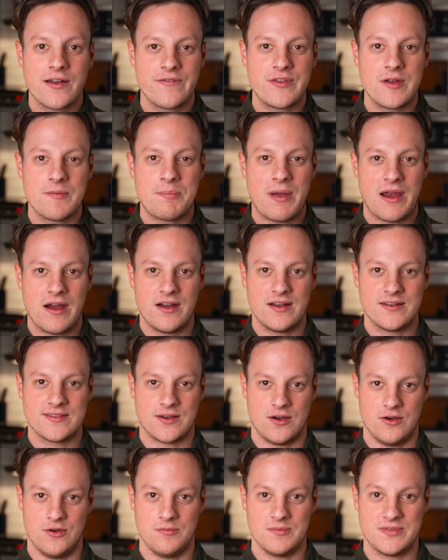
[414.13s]
of their parents'
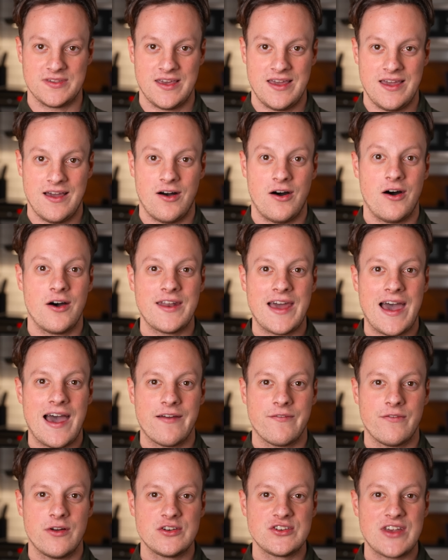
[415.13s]
homes on
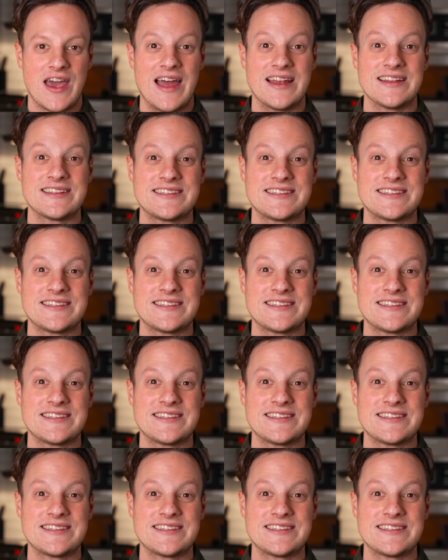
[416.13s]
average at